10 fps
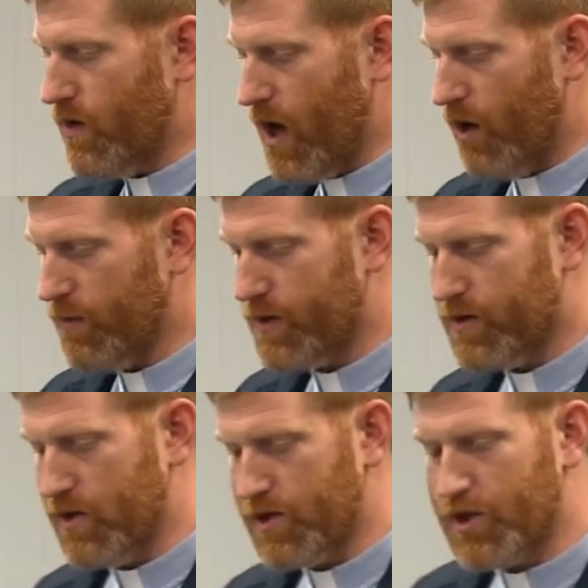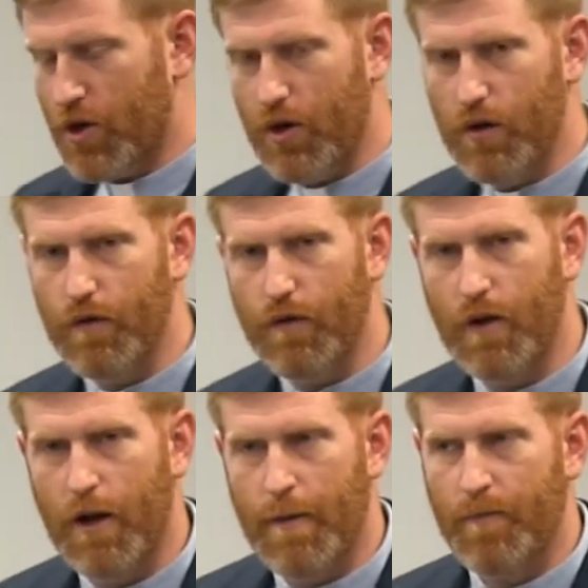helped to serve
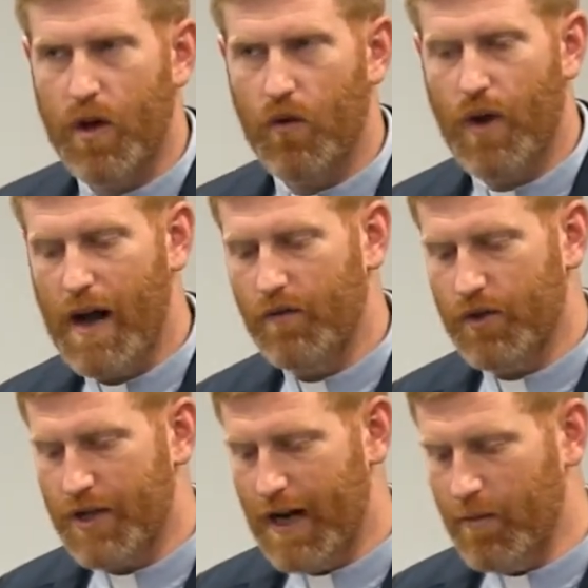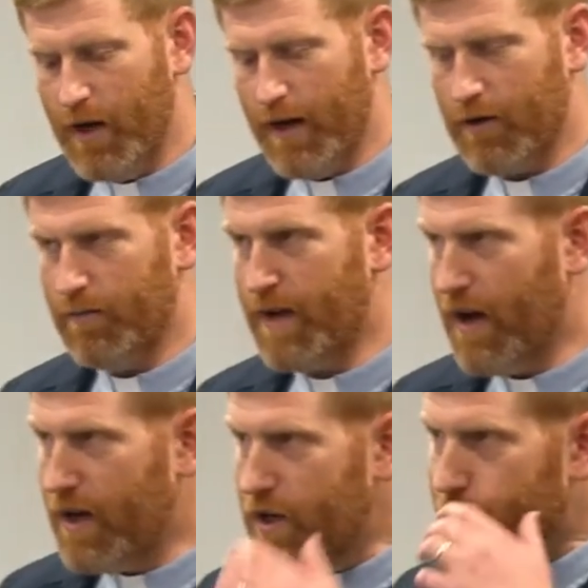around the tabernacle. Now,
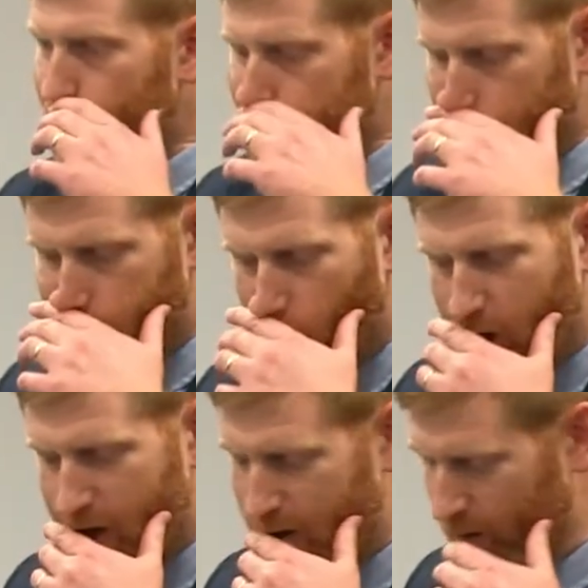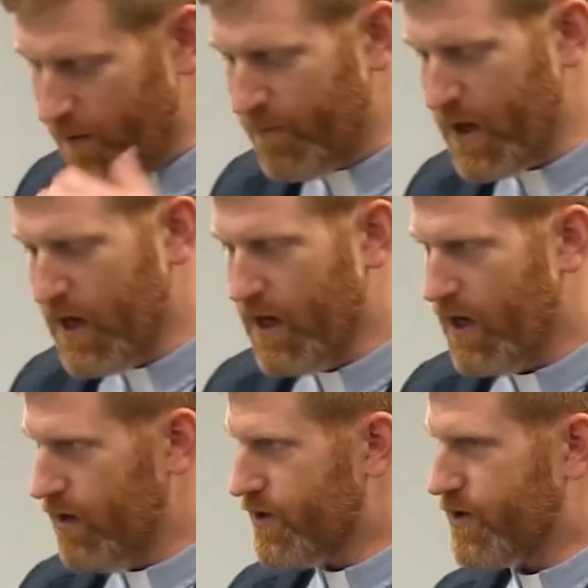an interesting point here
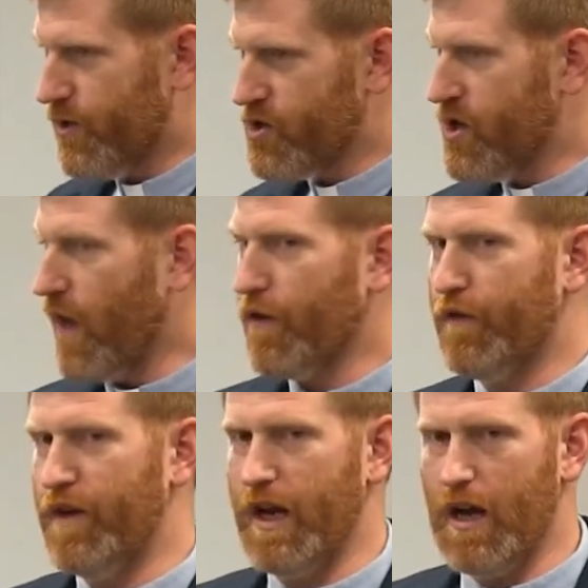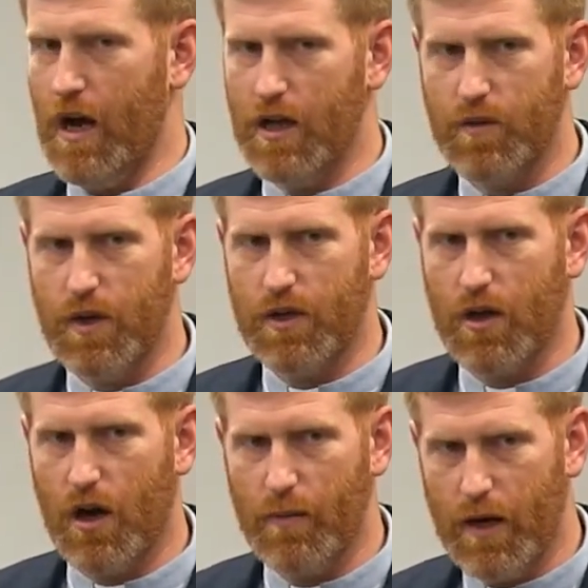is there's another Phinehas. We didn't
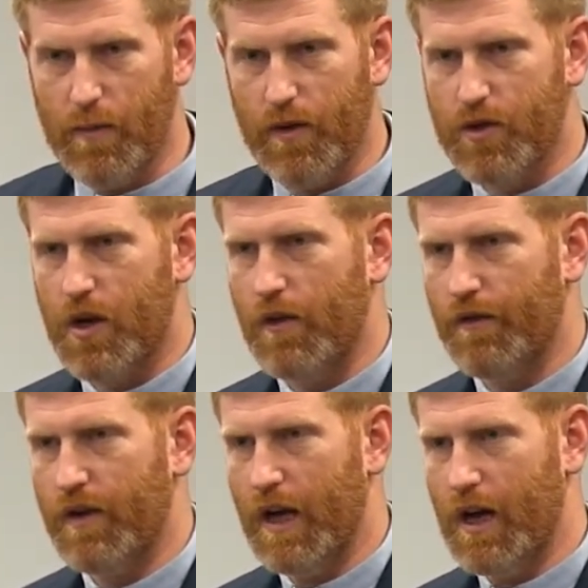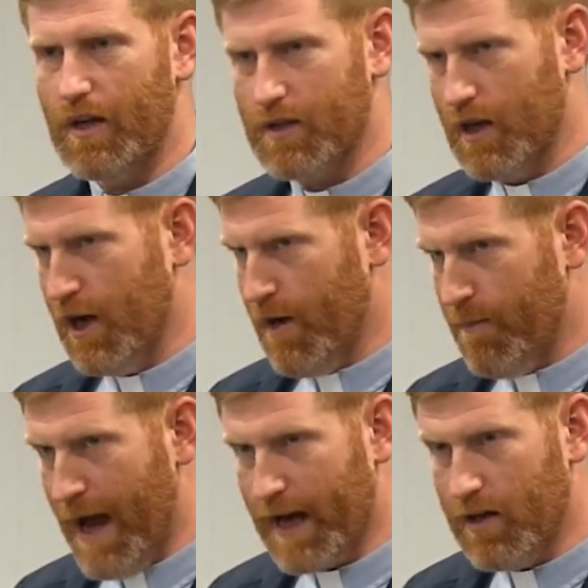talk about him, but there's another Phinehas
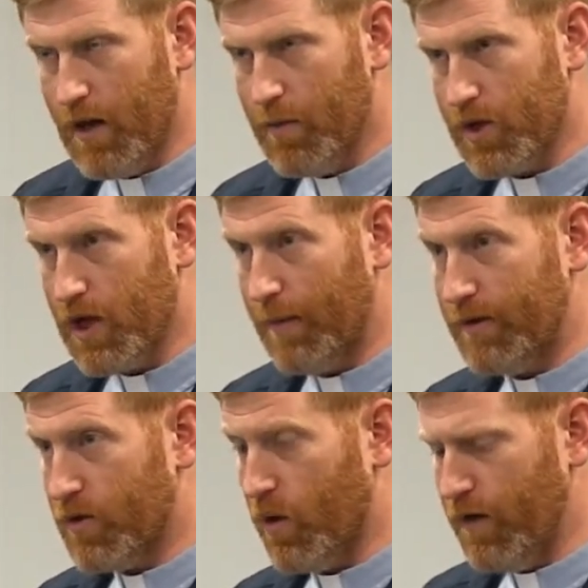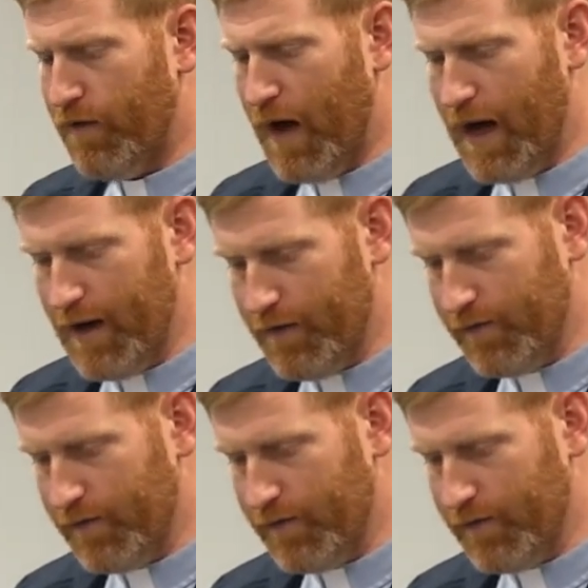back in Numbers chapter 25.